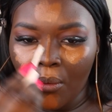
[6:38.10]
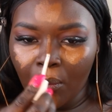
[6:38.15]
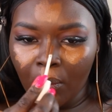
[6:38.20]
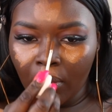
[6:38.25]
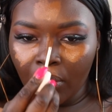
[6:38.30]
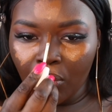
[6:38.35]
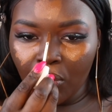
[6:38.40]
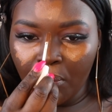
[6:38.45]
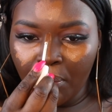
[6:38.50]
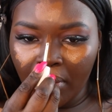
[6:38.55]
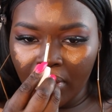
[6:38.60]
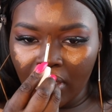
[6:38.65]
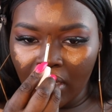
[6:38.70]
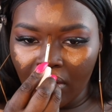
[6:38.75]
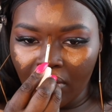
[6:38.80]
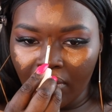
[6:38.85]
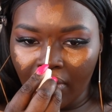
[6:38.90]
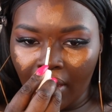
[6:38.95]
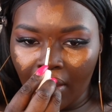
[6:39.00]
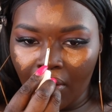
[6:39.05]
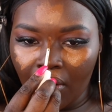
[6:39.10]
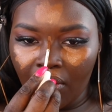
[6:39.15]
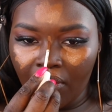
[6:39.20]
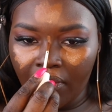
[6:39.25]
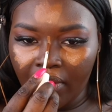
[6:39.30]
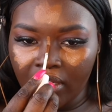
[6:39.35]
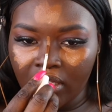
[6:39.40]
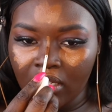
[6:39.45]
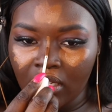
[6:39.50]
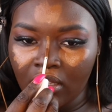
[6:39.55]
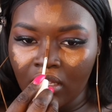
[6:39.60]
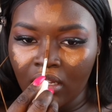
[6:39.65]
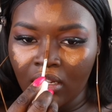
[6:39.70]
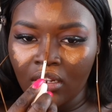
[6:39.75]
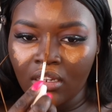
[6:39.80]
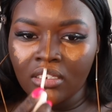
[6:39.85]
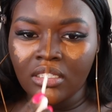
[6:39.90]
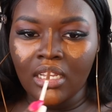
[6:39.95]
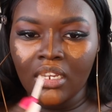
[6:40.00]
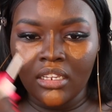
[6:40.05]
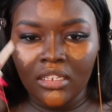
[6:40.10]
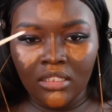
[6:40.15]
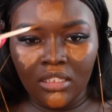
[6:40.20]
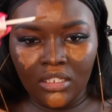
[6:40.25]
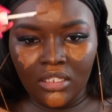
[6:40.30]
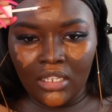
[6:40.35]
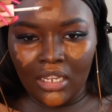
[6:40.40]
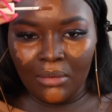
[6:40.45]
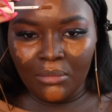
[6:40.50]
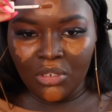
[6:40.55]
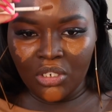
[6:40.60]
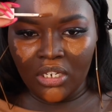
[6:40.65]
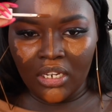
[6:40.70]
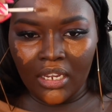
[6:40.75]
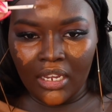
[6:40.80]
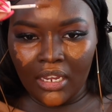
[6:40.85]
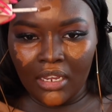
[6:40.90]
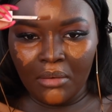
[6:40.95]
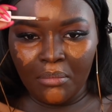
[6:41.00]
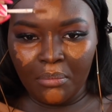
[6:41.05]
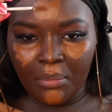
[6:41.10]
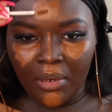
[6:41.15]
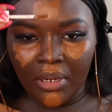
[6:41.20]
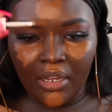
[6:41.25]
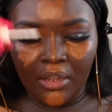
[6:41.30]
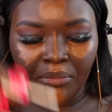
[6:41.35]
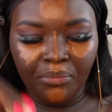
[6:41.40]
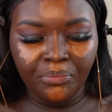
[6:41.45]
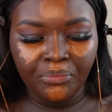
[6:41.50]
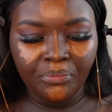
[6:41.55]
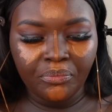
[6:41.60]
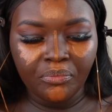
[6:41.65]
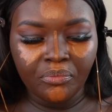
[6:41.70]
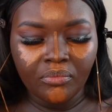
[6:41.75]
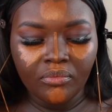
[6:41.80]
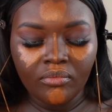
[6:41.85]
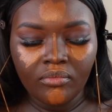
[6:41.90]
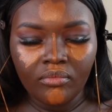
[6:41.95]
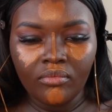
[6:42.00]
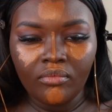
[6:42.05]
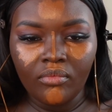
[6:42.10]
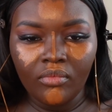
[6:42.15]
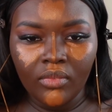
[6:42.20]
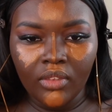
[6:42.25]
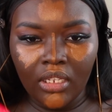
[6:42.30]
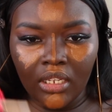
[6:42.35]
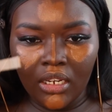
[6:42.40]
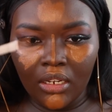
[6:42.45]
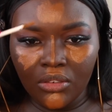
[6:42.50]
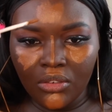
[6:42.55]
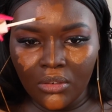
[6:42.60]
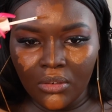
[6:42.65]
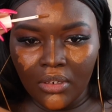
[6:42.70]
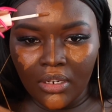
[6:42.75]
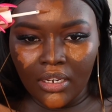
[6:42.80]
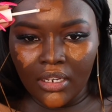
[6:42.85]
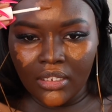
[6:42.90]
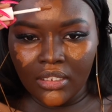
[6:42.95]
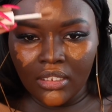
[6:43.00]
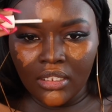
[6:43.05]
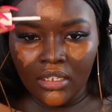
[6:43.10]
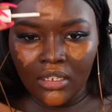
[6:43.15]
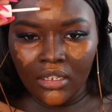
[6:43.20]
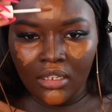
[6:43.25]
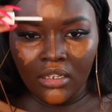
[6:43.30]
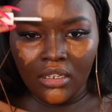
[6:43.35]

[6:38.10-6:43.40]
When you put them right over each other, it looks like it's the same shade, but like I'll show you guys.